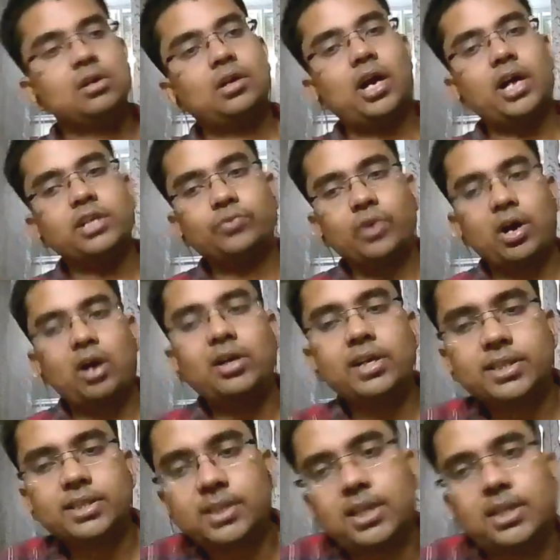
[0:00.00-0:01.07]
As we all
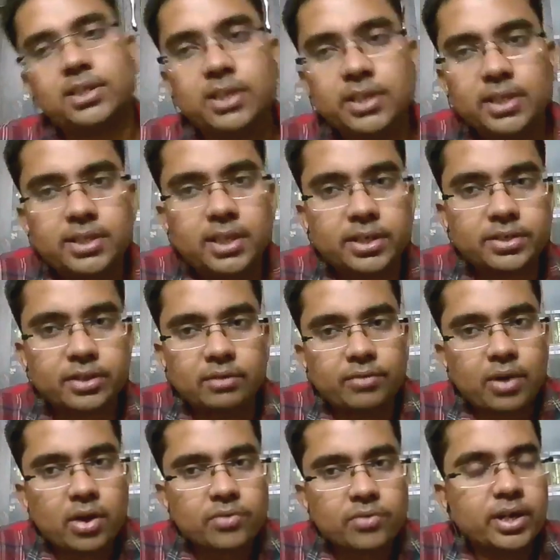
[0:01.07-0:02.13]
discussed in the section
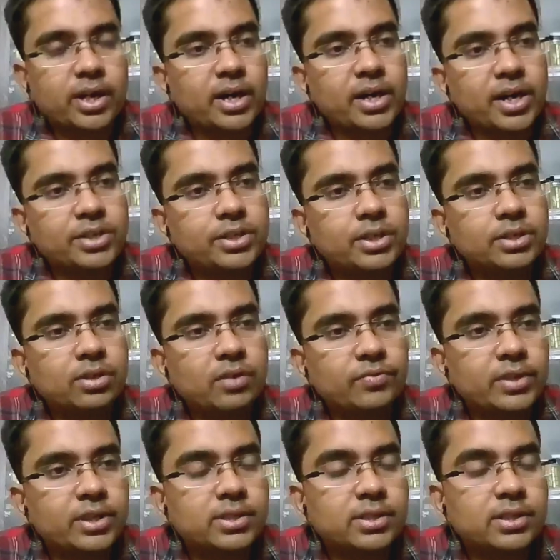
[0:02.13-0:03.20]
5, the conditions of
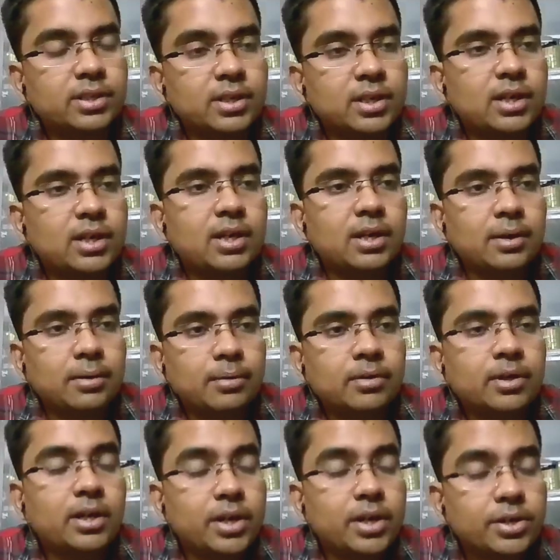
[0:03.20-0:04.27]

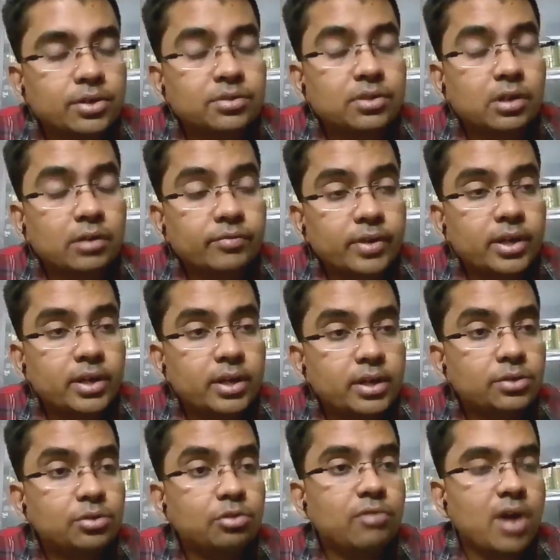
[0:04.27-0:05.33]
a
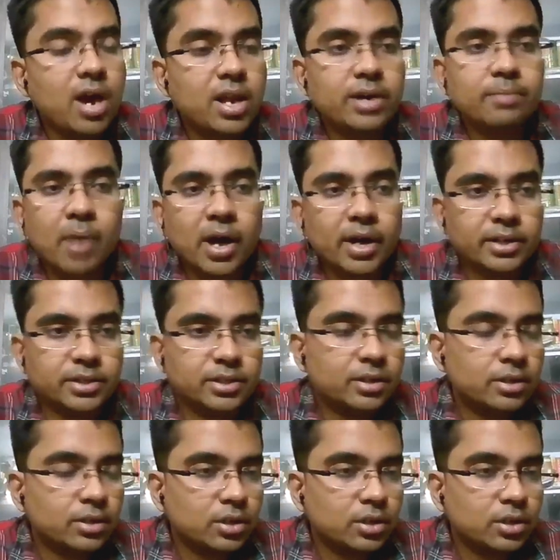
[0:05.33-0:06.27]
Hindu valid marriage.